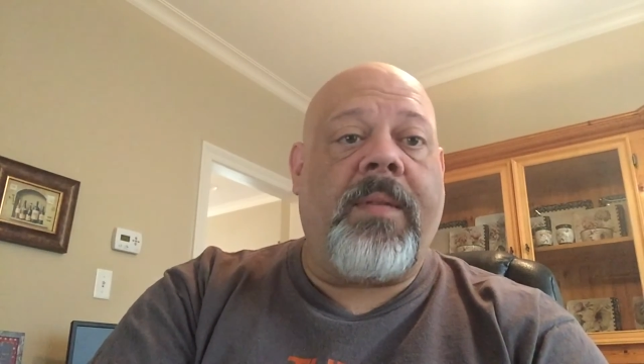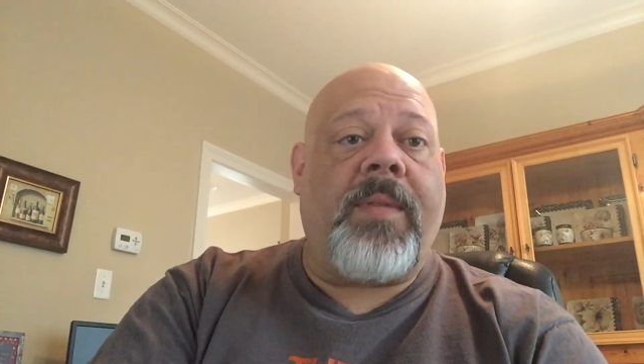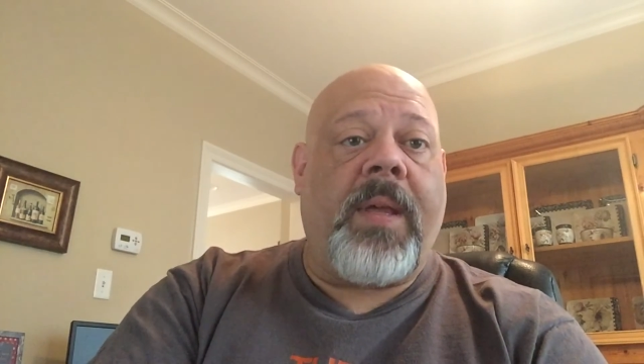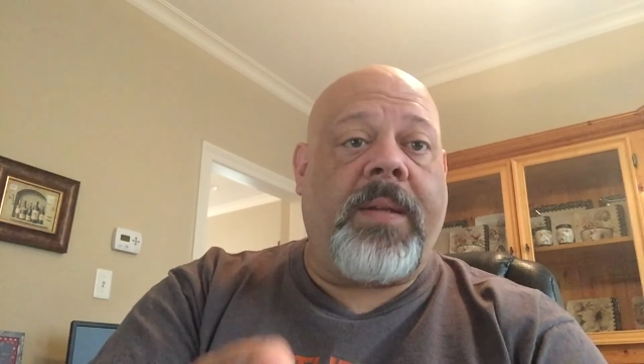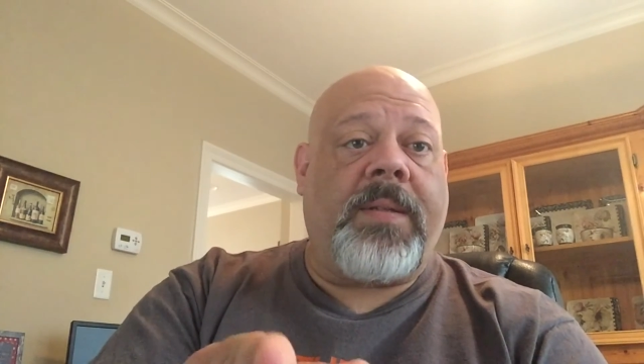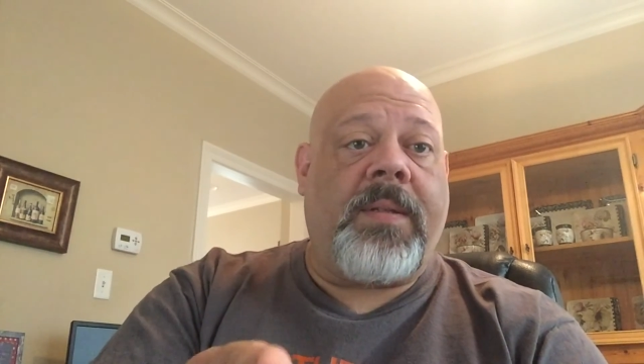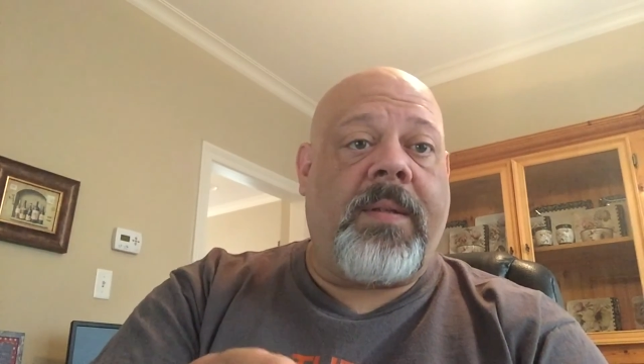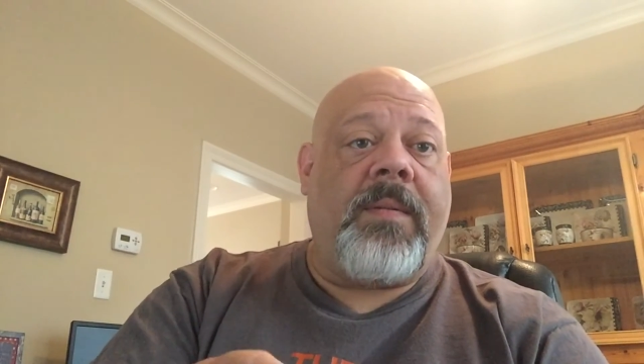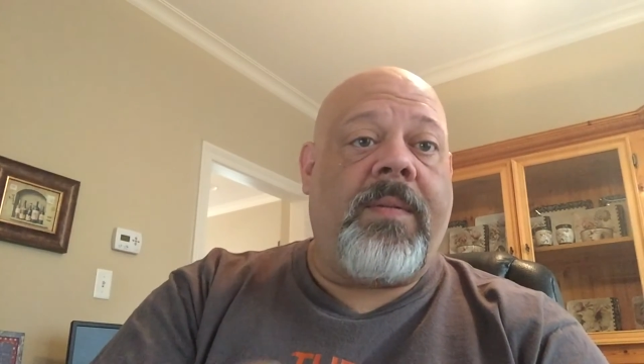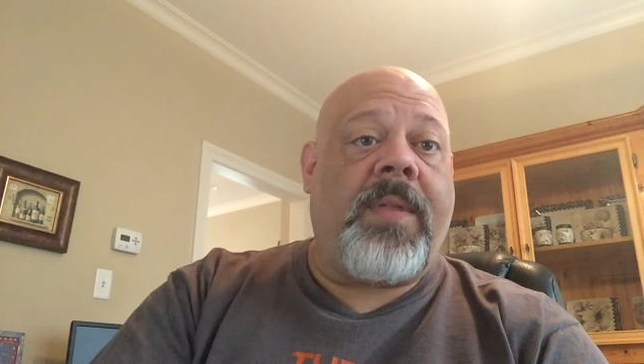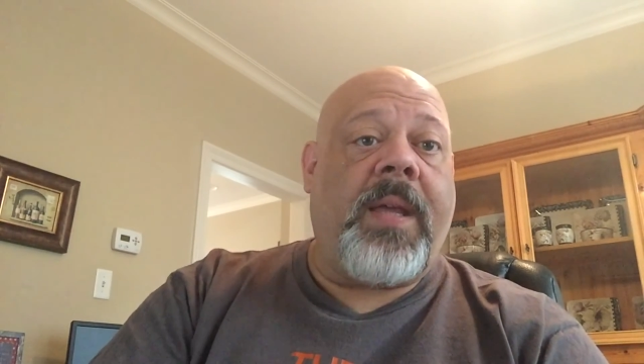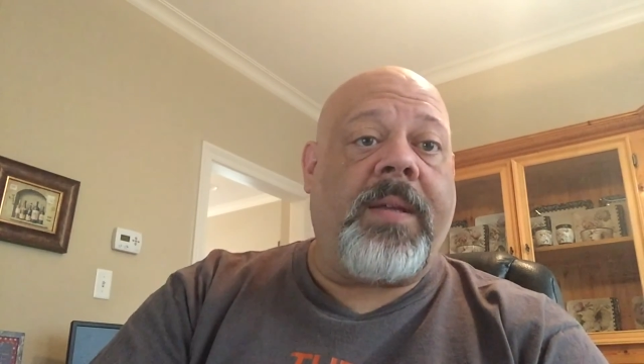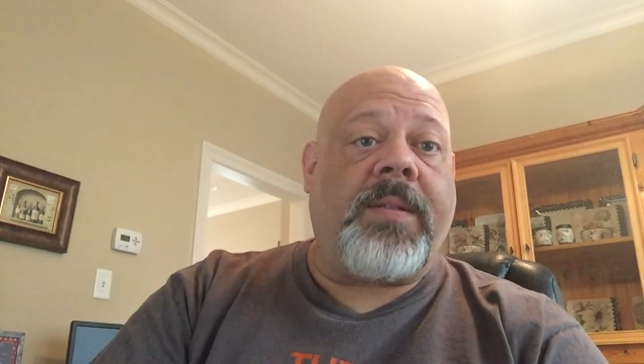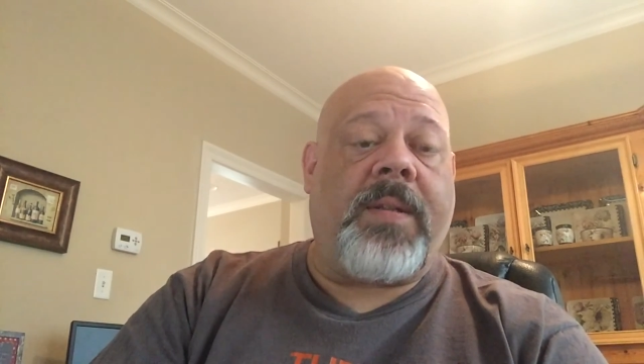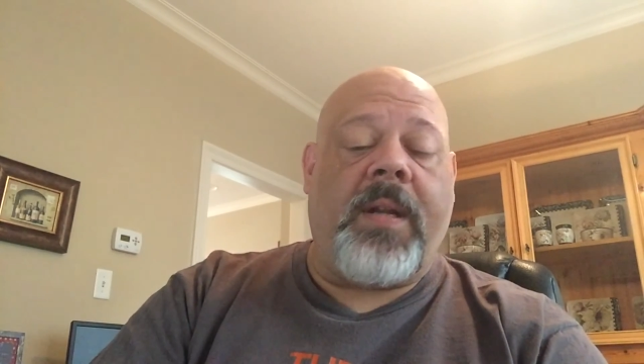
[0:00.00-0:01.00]
thanks
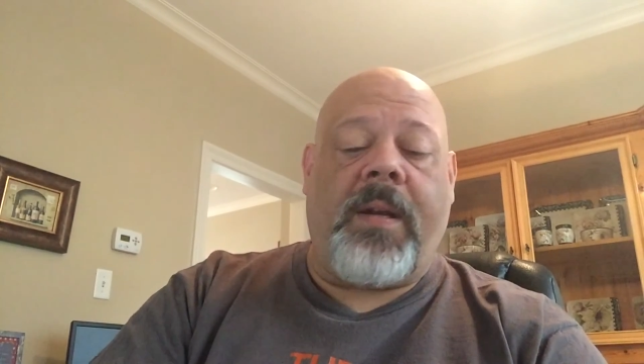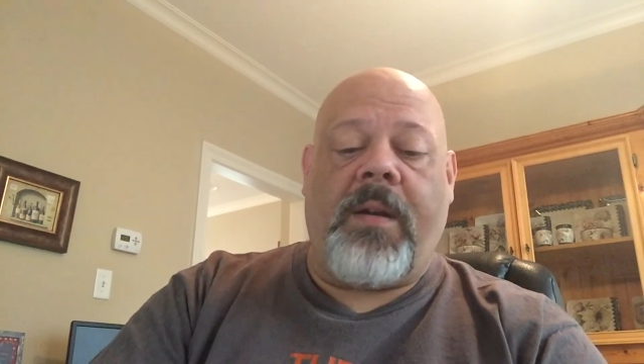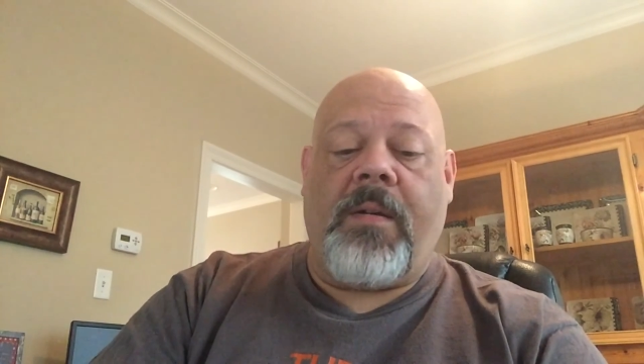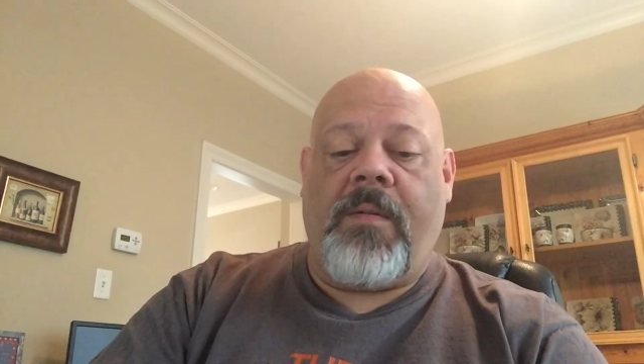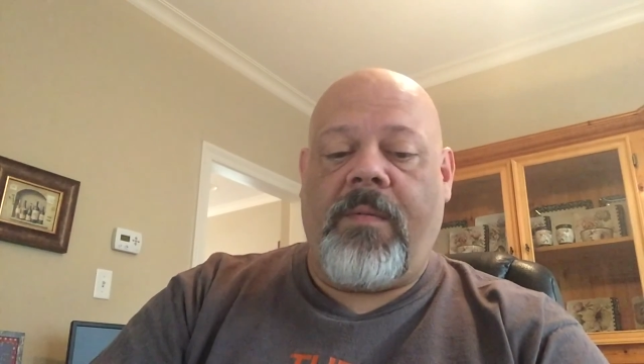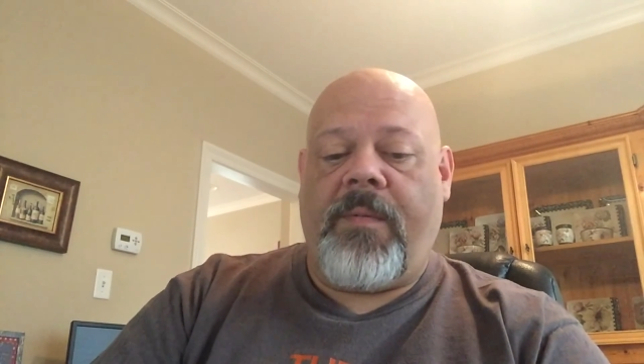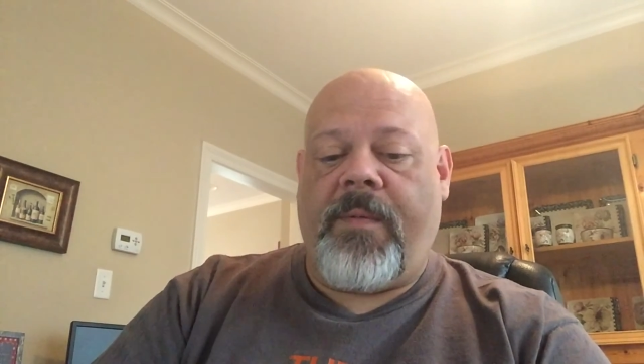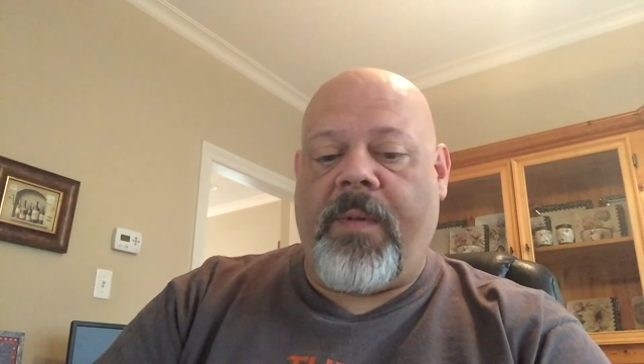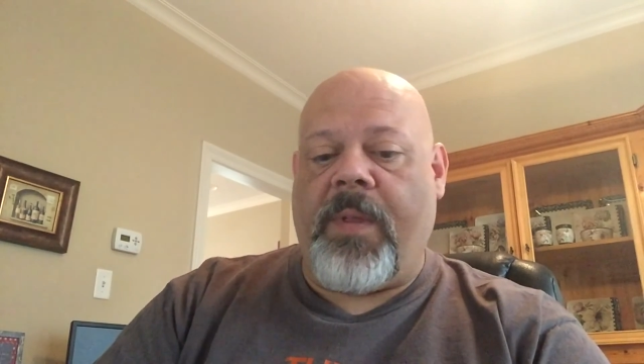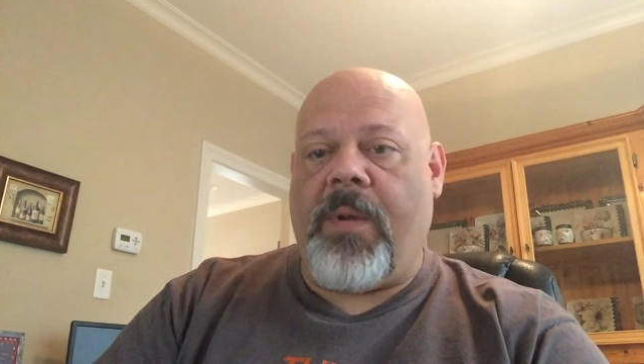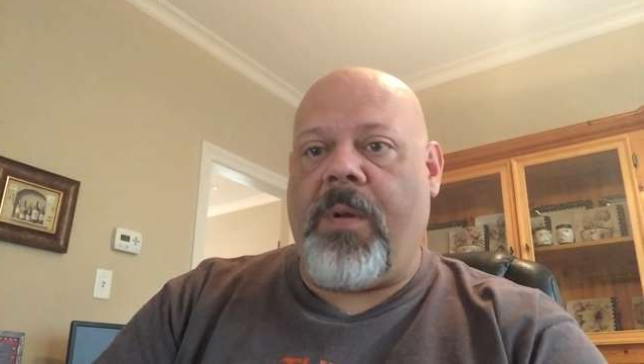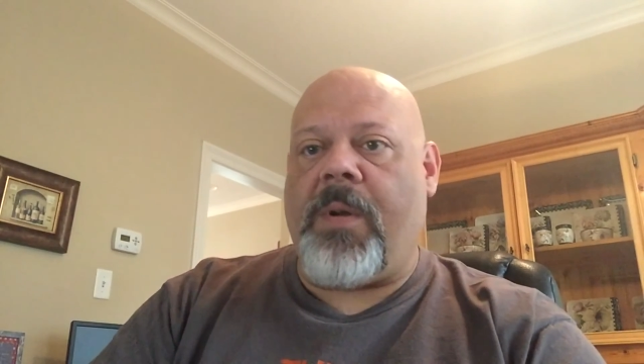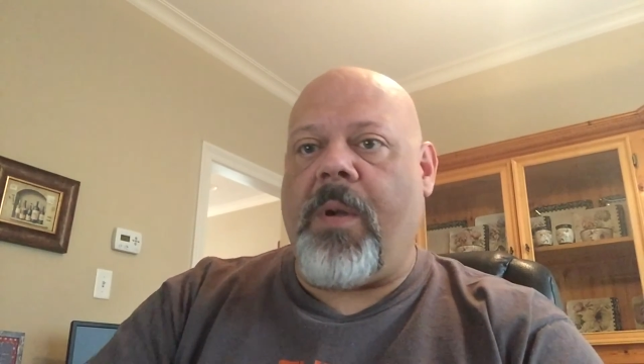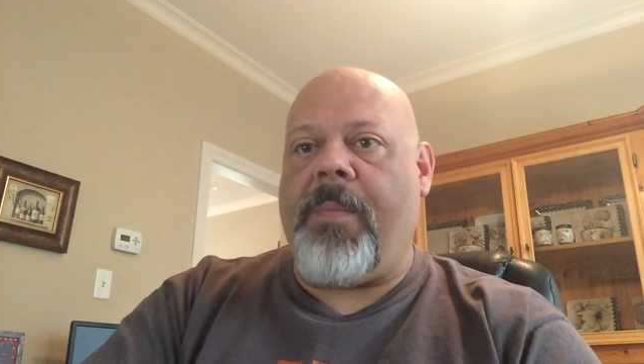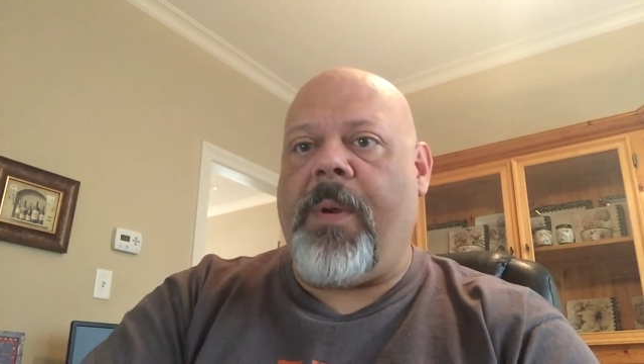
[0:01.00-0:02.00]
Daryl for the
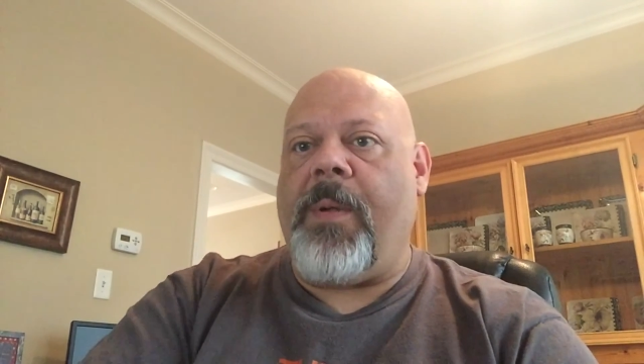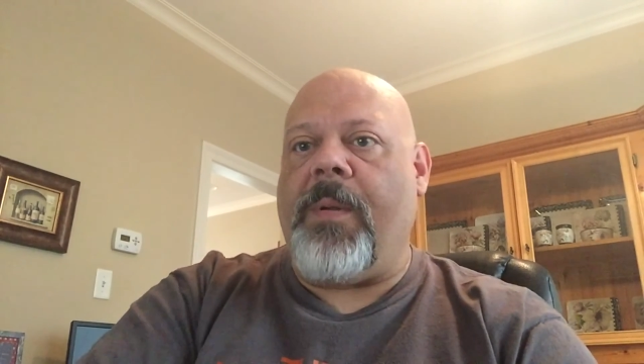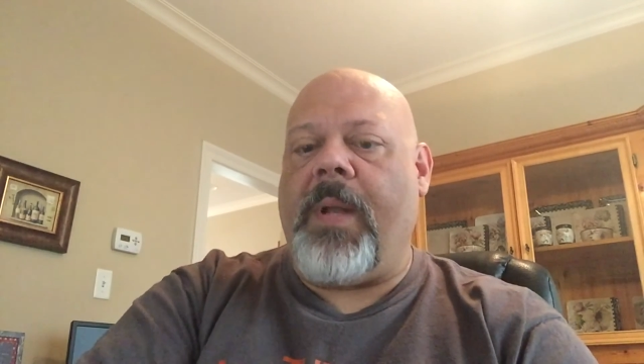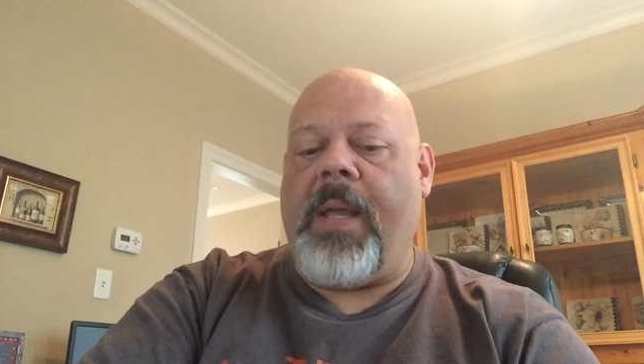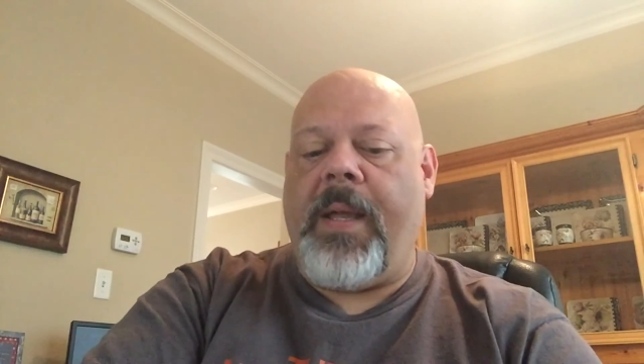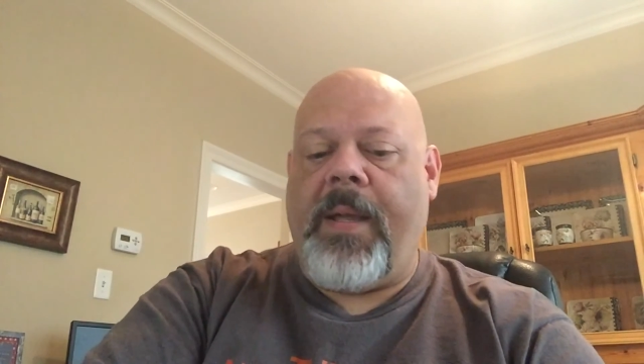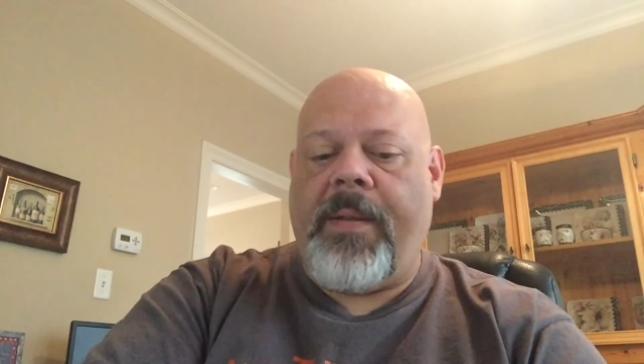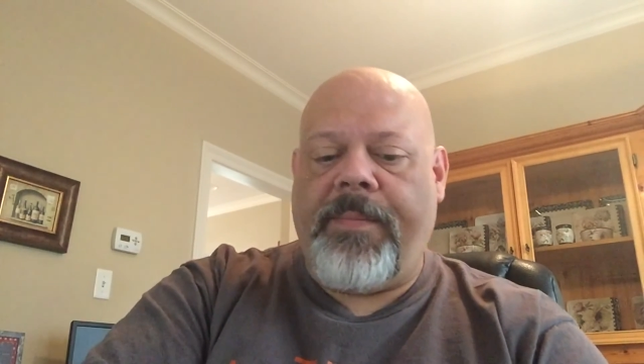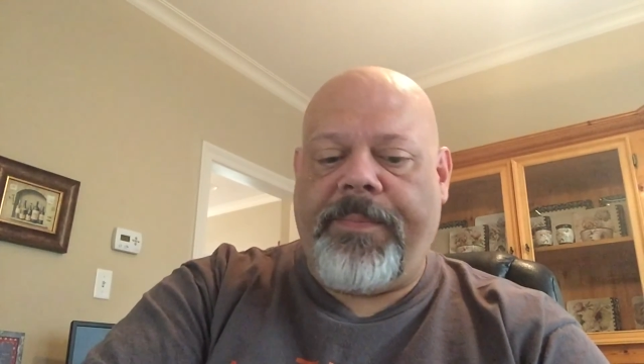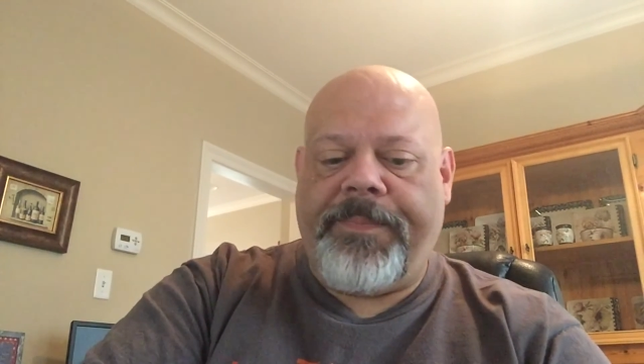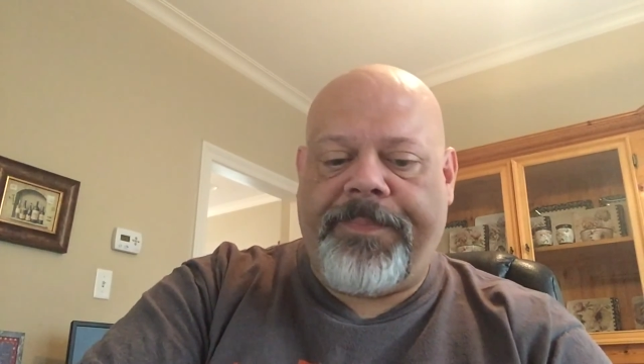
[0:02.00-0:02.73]
hookup on that.